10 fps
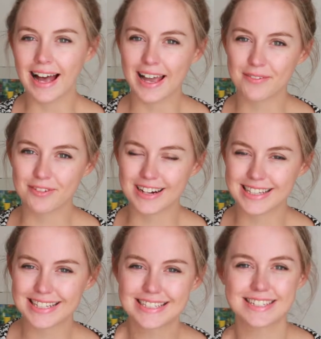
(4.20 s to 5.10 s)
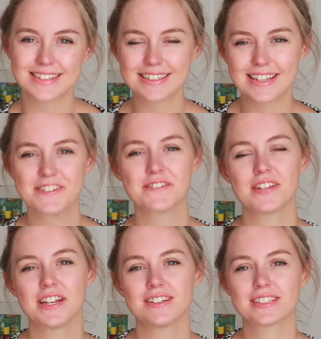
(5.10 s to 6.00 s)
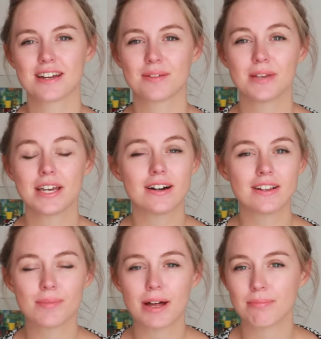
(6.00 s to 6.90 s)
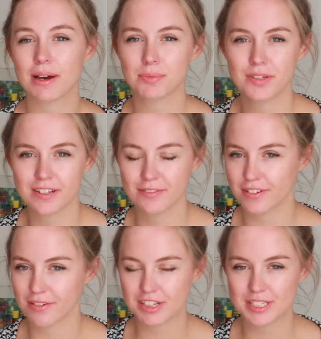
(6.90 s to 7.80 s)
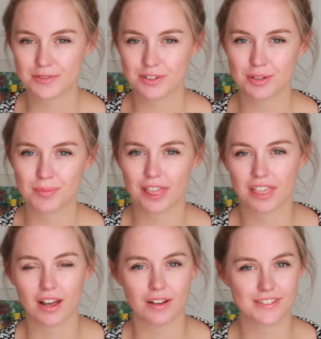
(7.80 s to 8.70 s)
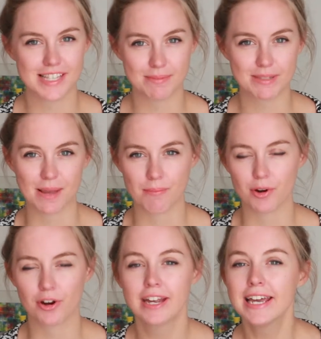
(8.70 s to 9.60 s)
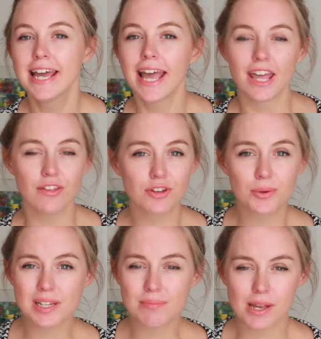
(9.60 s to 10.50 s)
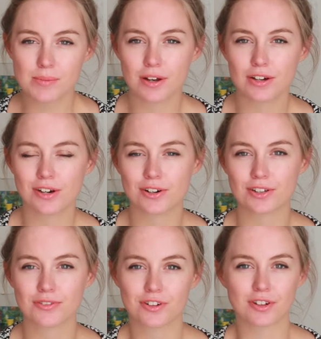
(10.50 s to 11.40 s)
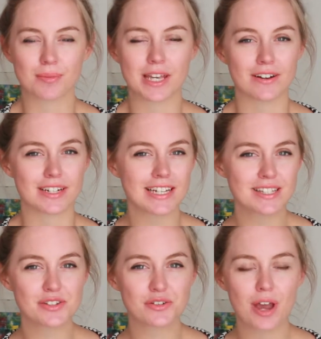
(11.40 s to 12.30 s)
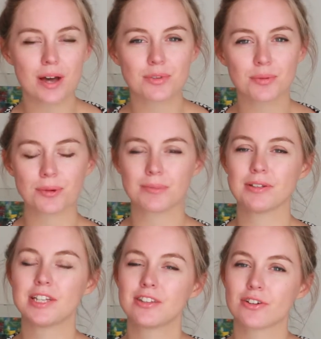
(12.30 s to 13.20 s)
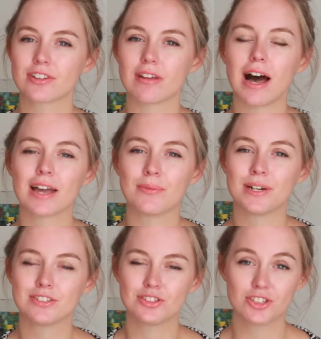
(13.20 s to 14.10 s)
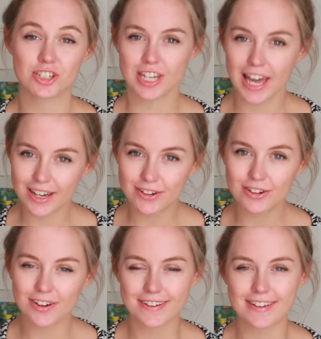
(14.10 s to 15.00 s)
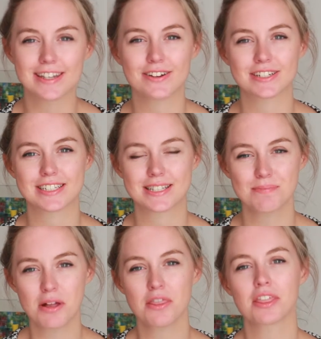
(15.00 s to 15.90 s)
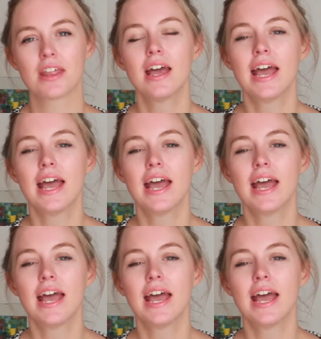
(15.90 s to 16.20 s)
Hi everyone! So today's video is gonna be all about my beauty favorites for the month of September. If you read my blog or you follow me on Instagram, you probably know that I went to Chicago earlier this month,